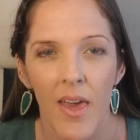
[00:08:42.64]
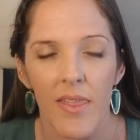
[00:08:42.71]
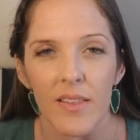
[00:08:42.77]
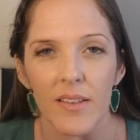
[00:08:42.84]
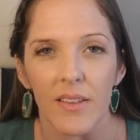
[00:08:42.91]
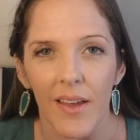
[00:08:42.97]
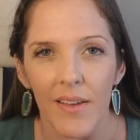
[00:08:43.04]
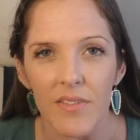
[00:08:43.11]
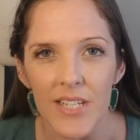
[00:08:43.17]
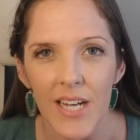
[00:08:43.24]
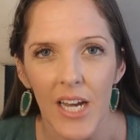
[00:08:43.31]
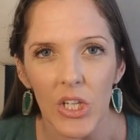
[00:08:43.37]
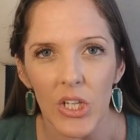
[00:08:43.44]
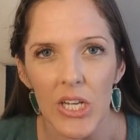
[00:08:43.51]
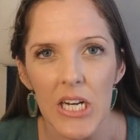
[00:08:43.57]
The
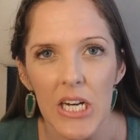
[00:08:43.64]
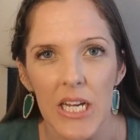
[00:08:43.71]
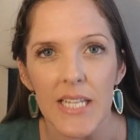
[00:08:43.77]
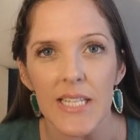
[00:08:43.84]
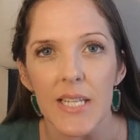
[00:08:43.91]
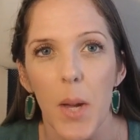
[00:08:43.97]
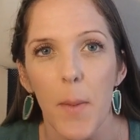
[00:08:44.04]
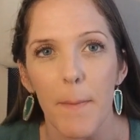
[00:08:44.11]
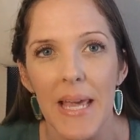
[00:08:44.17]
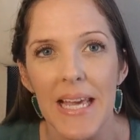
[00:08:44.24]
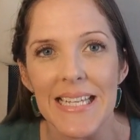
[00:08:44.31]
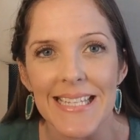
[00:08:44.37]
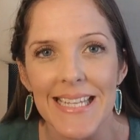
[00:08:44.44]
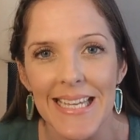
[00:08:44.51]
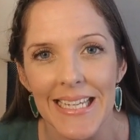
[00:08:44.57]
lifestyle here is
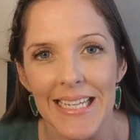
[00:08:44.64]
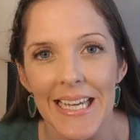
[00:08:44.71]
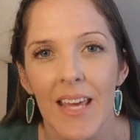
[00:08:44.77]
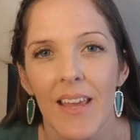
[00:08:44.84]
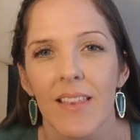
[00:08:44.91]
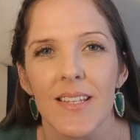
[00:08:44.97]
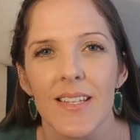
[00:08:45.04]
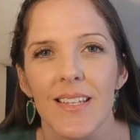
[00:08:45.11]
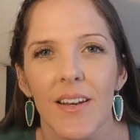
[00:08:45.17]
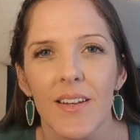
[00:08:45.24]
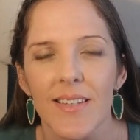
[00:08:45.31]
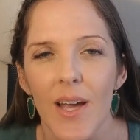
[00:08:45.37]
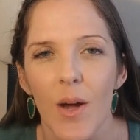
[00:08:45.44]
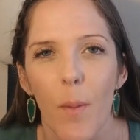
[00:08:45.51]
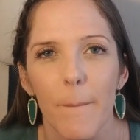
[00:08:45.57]
amazing. The sun
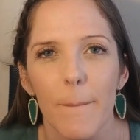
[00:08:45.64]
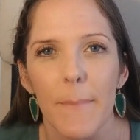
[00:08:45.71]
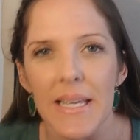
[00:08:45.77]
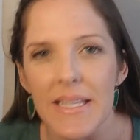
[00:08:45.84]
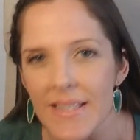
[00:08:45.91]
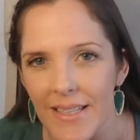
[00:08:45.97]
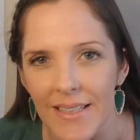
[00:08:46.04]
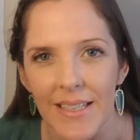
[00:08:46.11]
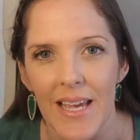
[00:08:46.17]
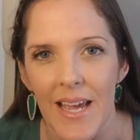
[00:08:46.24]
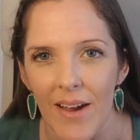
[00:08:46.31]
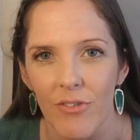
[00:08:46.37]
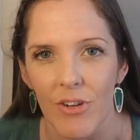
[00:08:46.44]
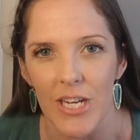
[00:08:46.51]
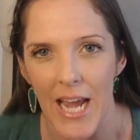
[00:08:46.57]
is out basically
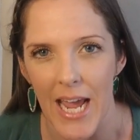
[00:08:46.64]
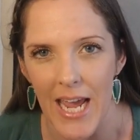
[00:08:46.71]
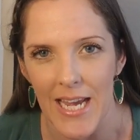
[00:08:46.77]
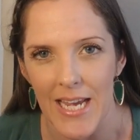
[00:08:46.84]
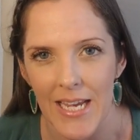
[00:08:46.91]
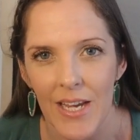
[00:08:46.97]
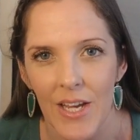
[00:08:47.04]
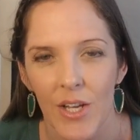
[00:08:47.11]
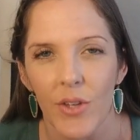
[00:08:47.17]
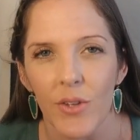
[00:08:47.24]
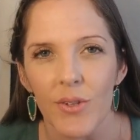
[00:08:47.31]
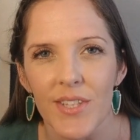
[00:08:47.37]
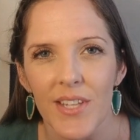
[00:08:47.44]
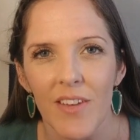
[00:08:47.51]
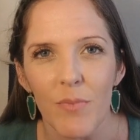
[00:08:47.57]
every day.
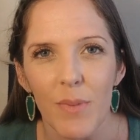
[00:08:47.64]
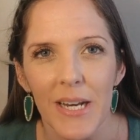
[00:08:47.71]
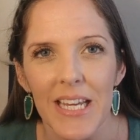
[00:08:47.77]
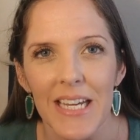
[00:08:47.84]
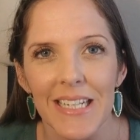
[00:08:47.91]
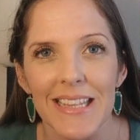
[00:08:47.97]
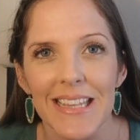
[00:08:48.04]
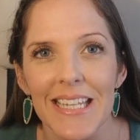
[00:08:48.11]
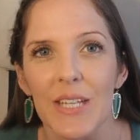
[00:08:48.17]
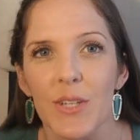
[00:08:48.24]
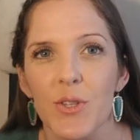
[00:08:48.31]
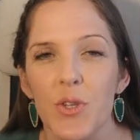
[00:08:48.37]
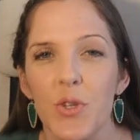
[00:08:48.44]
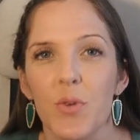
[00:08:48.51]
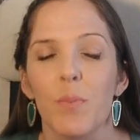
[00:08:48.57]
You'll save money on
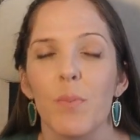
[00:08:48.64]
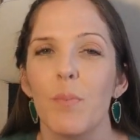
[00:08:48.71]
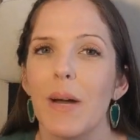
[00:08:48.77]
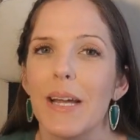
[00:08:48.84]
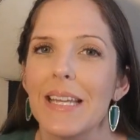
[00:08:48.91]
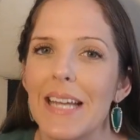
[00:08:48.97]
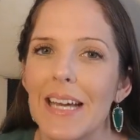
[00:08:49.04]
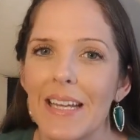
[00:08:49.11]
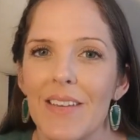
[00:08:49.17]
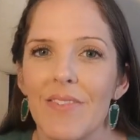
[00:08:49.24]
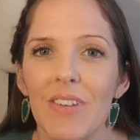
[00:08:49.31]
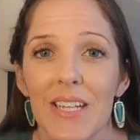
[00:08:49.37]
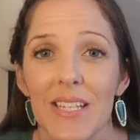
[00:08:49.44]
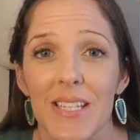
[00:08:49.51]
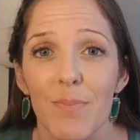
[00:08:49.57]
things you might not
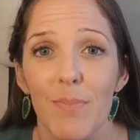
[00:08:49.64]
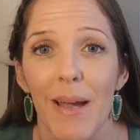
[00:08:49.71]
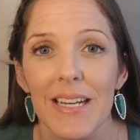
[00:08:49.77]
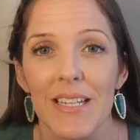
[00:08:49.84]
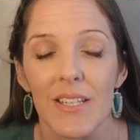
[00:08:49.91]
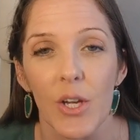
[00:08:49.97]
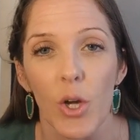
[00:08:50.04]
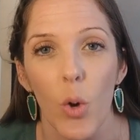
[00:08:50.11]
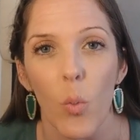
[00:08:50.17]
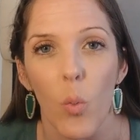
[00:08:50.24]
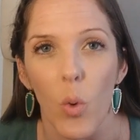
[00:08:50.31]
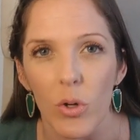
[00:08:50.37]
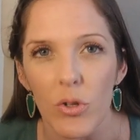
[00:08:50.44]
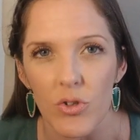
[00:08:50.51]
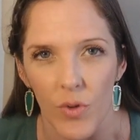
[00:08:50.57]
even expect, like a
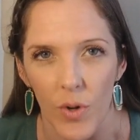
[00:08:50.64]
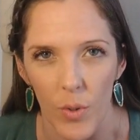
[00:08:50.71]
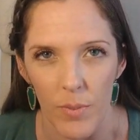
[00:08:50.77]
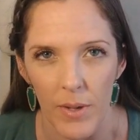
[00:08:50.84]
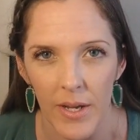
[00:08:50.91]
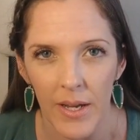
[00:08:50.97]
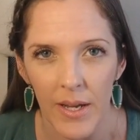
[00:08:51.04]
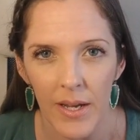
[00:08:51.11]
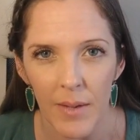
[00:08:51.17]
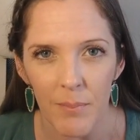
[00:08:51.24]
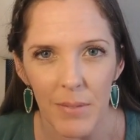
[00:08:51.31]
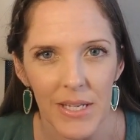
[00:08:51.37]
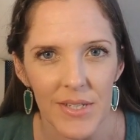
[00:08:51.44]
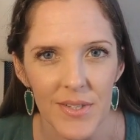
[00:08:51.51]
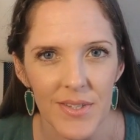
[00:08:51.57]
wardrobe,
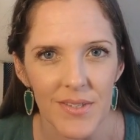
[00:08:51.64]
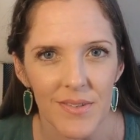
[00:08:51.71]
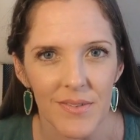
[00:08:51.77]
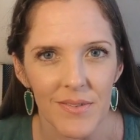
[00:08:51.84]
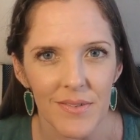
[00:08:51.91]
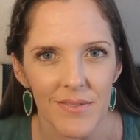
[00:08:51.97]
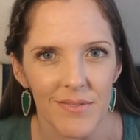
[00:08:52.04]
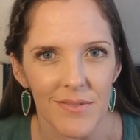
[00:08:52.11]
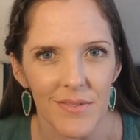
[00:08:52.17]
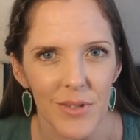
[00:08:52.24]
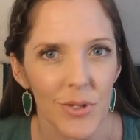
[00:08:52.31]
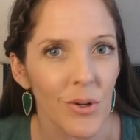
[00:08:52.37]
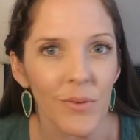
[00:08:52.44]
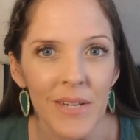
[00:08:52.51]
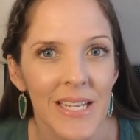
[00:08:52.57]
because
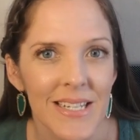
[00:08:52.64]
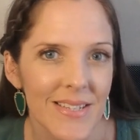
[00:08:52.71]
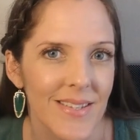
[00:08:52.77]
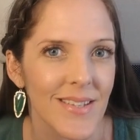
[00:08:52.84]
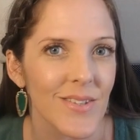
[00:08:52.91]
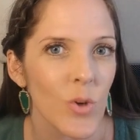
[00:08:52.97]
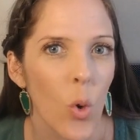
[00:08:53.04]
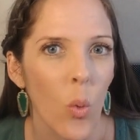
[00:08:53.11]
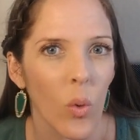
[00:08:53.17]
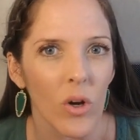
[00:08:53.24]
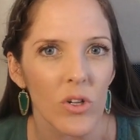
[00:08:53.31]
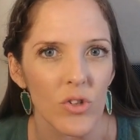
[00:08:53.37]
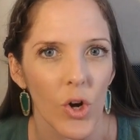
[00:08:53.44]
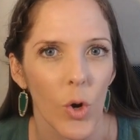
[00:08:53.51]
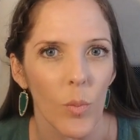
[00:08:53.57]
you don't need a seasonal
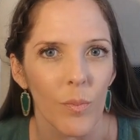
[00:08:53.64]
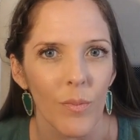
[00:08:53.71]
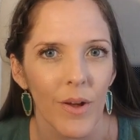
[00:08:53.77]
wardrobe.